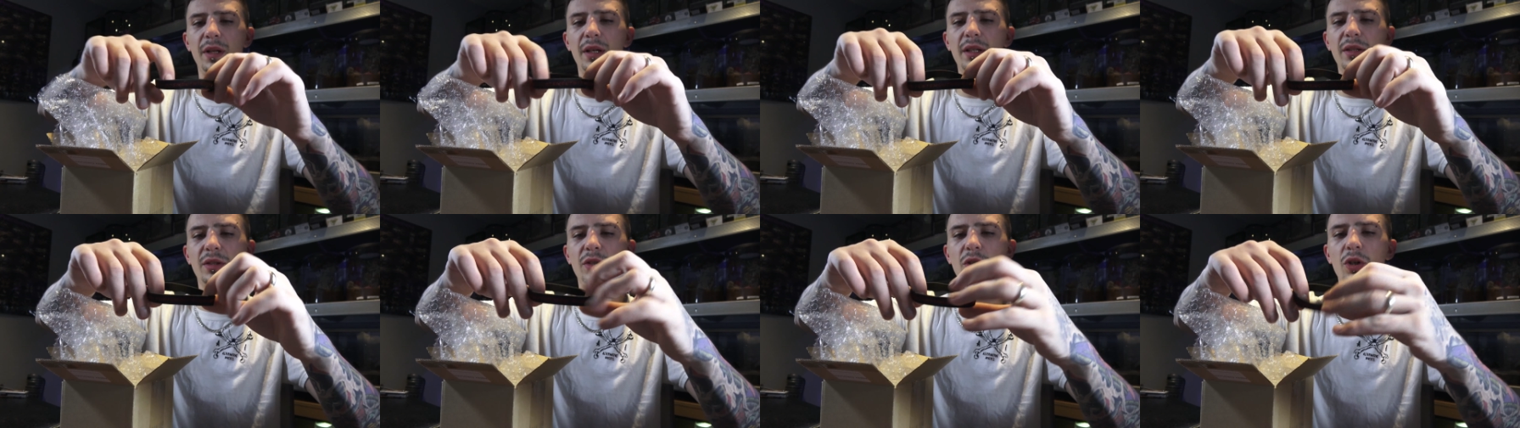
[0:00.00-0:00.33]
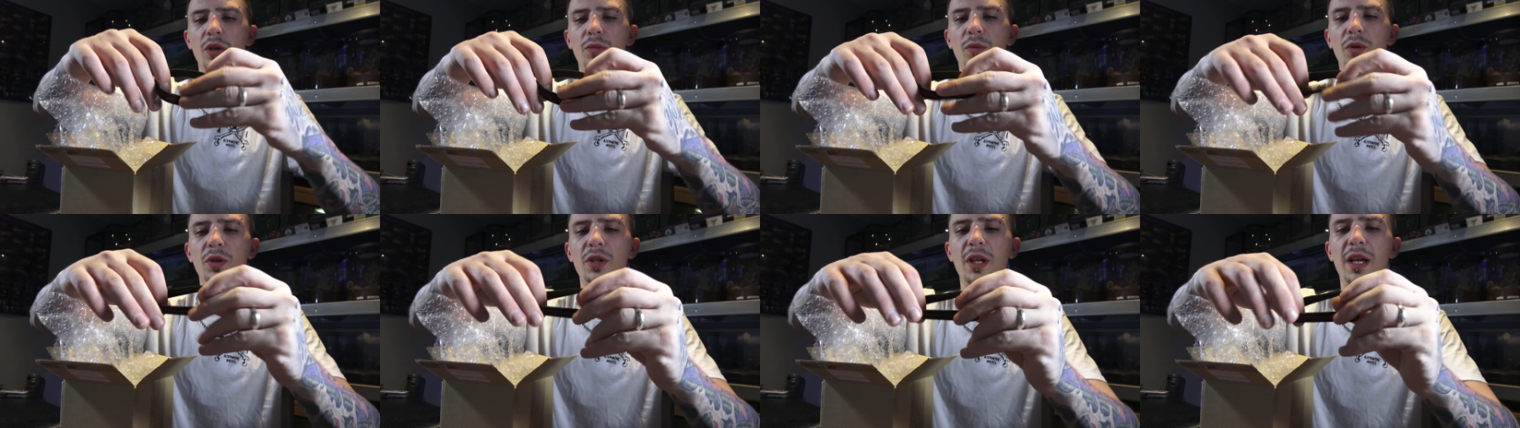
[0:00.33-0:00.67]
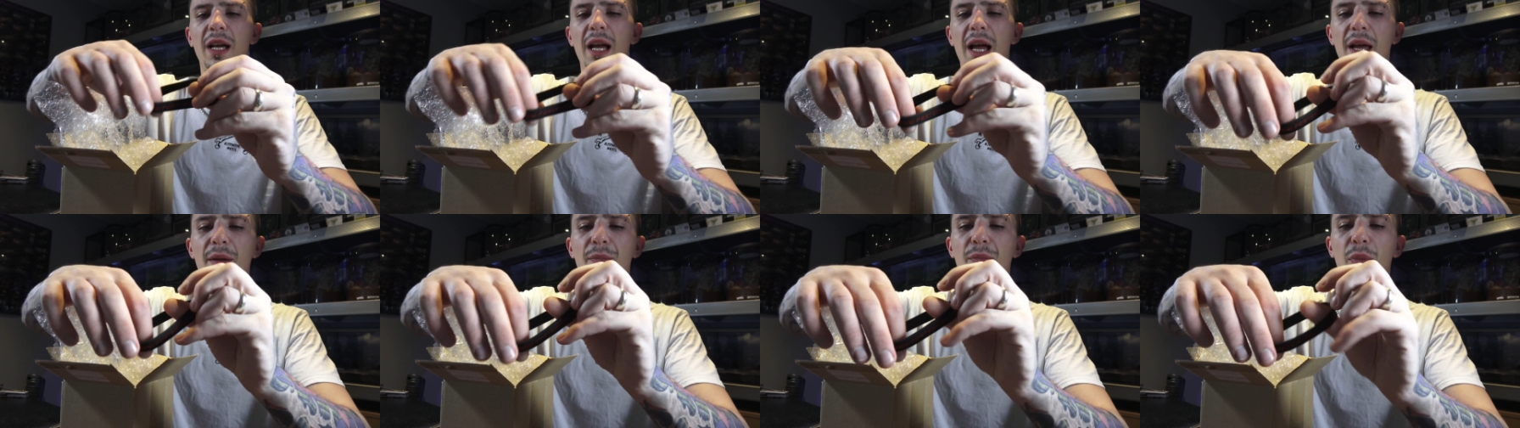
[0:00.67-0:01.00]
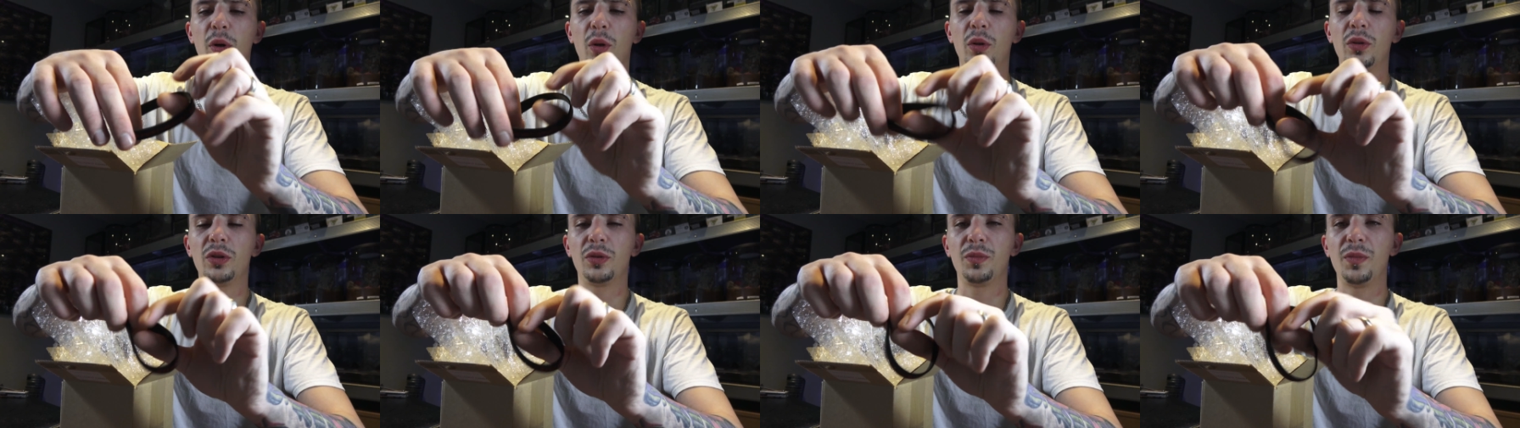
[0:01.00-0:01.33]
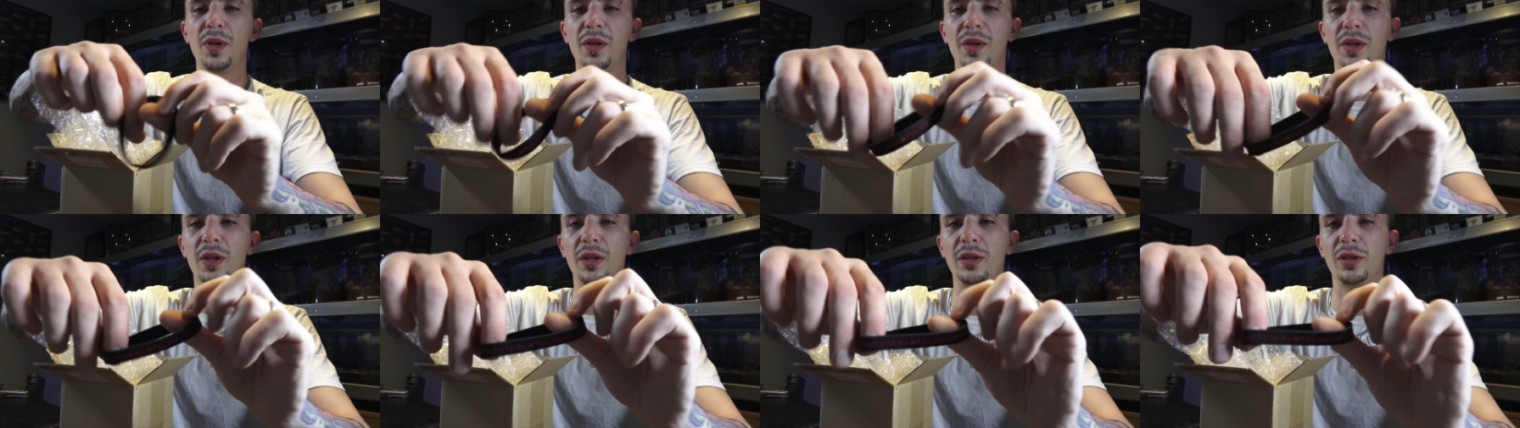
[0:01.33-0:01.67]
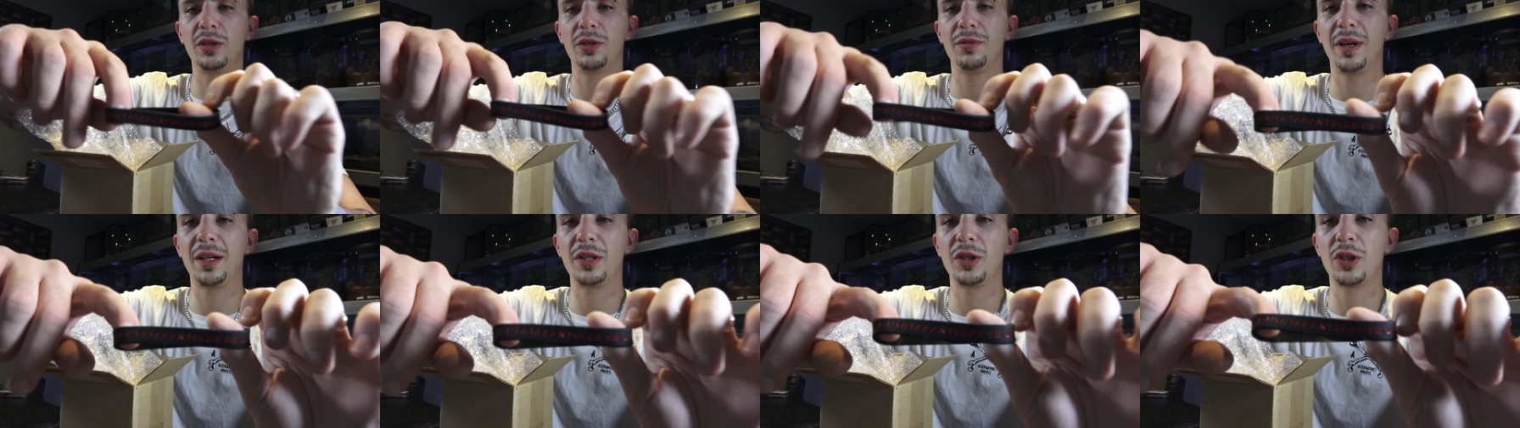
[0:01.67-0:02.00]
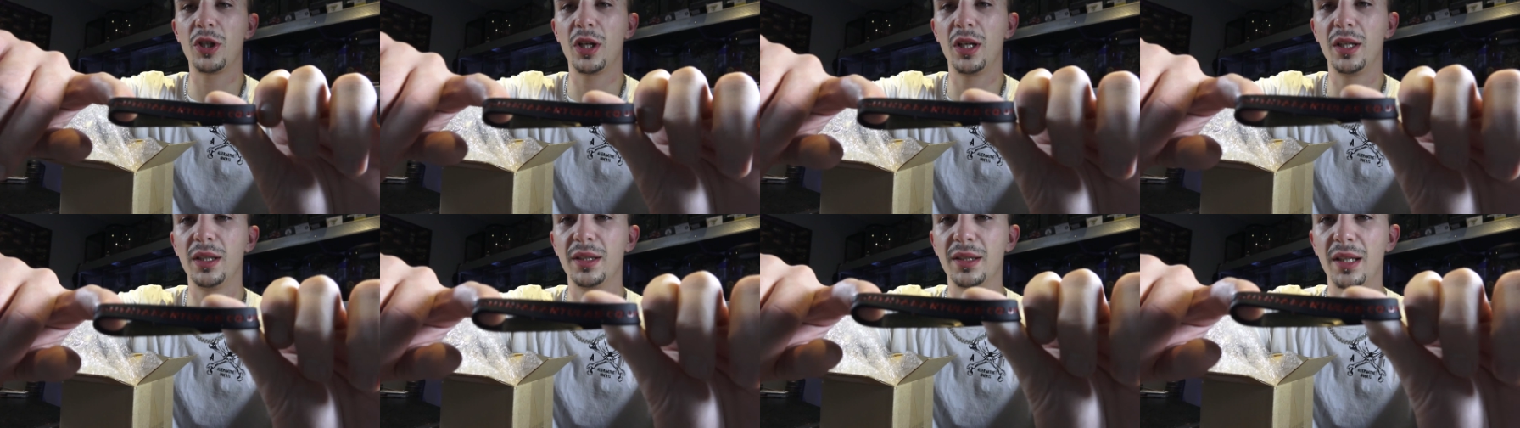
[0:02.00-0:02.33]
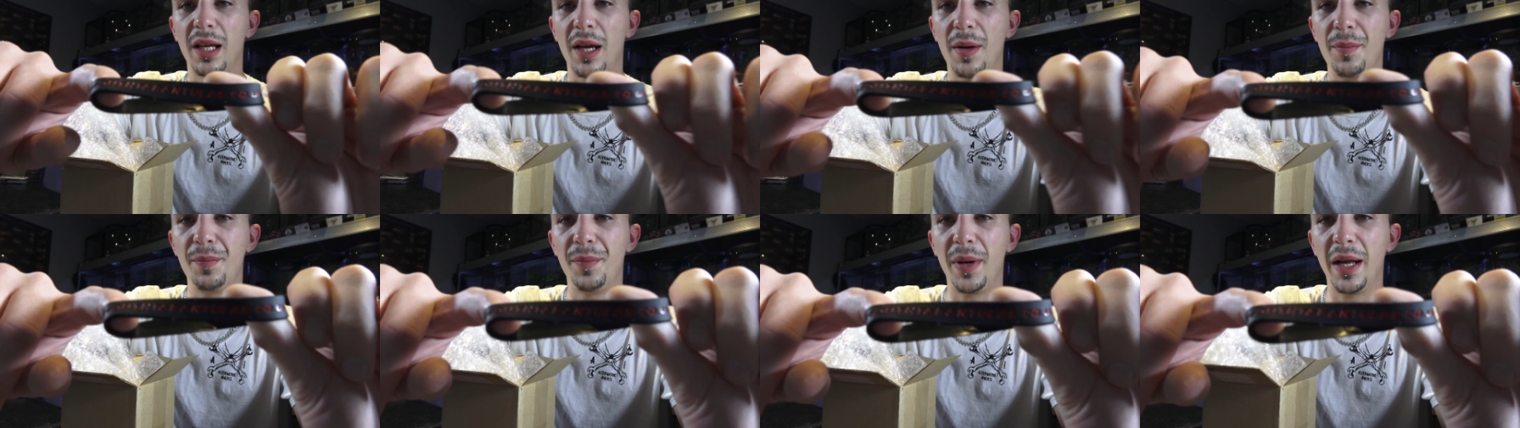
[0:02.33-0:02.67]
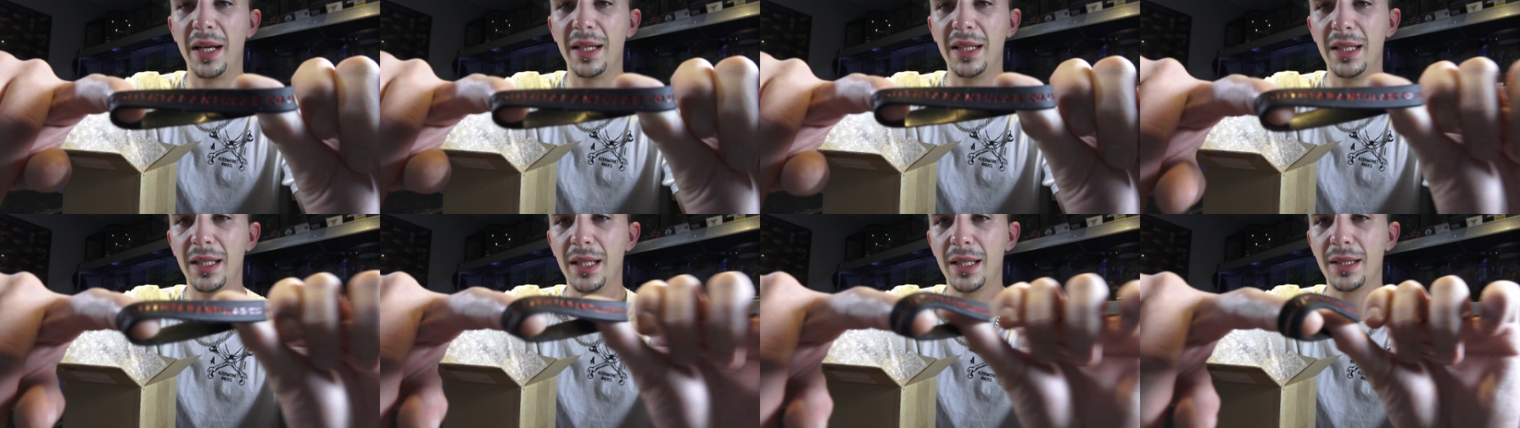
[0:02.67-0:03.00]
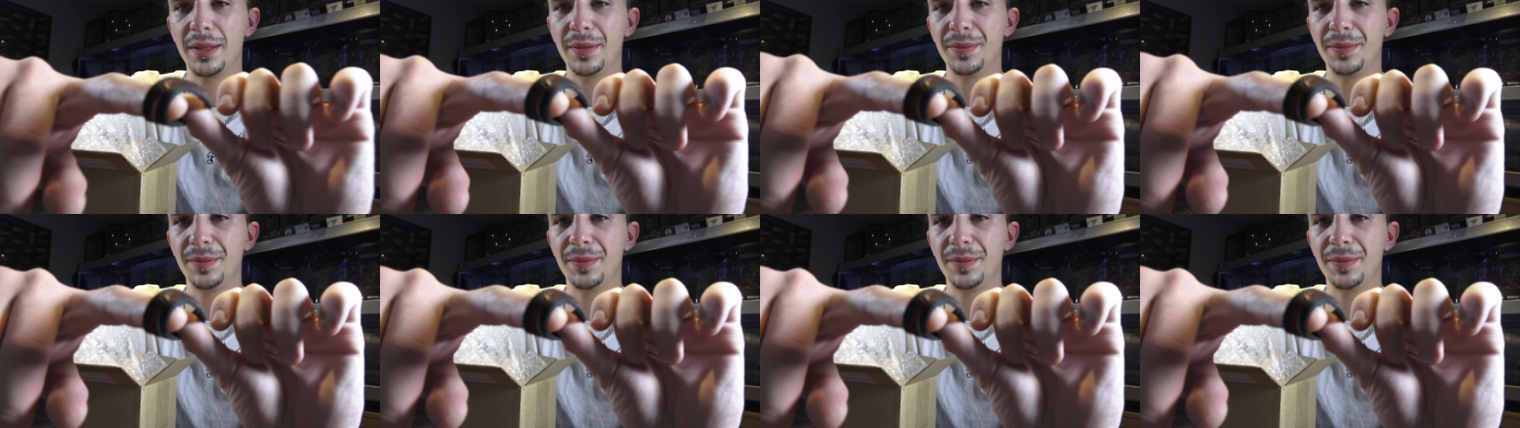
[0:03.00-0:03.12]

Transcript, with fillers: As normal, you get a Portsmouth Tarantulas band.